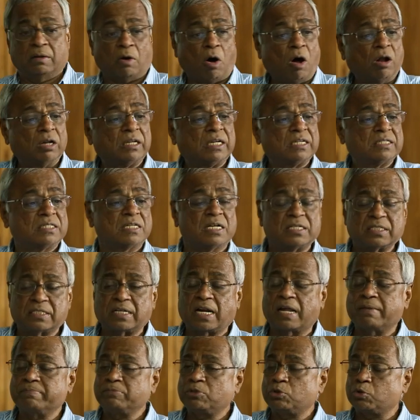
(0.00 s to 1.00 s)
all the results
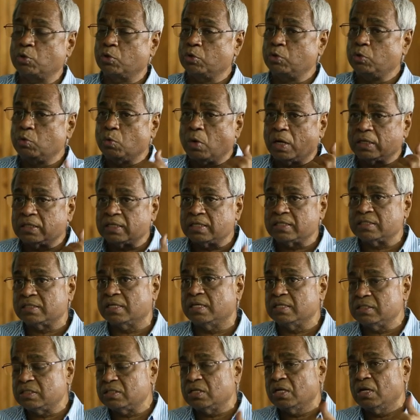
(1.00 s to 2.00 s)
that I am showing you are the
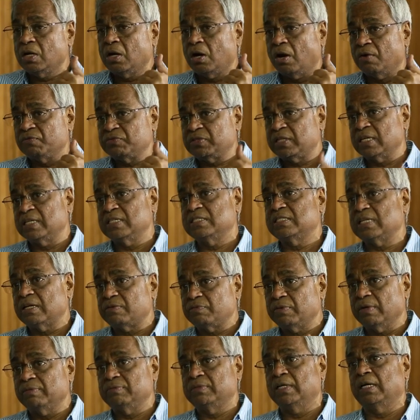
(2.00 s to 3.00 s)
results of things
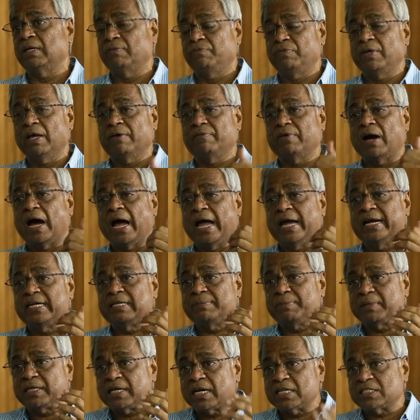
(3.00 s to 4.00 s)
that we have done. We have
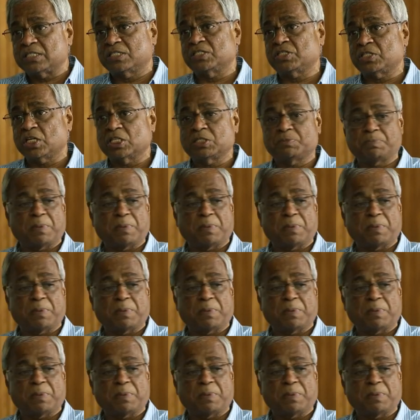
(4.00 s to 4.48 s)
IIT-Madara Research